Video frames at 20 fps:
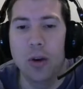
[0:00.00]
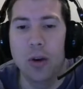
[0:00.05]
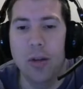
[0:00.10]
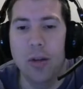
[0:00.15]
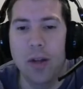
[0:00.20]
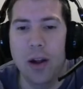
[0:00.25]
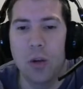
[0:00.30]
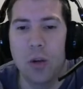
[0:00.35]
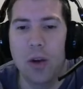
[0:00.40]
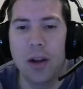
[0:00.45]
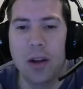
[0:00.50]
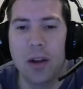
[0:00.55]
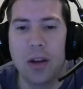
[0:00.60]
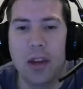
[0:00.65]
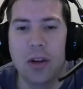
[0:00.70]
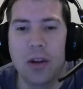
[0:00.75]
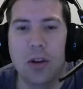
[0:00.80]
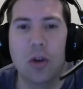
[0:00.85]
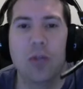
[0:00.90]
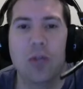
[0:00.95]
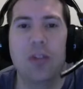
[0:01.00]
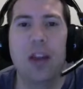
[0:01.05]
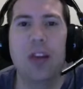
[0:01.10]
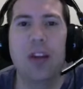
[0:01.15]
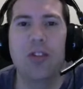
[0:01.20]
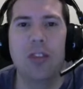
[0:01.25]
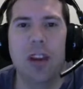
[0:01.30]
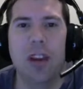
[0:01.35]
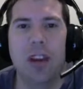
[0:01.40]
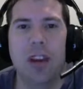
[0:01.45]
That way you can get notification
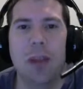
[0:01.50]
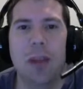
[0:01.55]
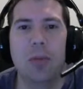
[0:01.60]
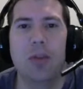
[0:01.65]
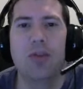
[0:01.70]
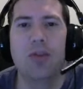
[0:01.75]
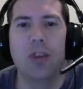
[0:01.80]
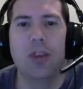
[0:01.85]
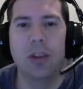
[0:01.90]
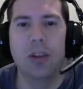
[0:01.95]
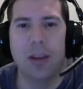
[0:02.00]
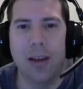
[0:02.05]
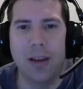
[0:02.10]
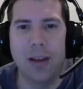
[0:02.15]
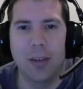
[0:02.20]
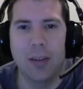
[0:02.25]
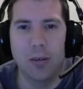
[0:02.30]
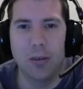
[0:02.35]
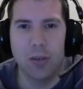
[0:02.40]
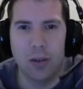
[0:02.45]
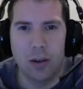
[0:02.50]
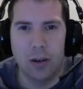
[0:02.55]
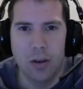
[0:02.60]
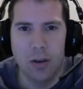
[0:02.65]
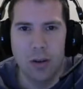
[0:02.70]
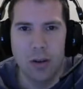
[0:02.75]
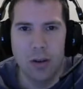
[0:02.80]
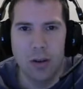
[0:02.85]
anytime a new Shardcast comes on.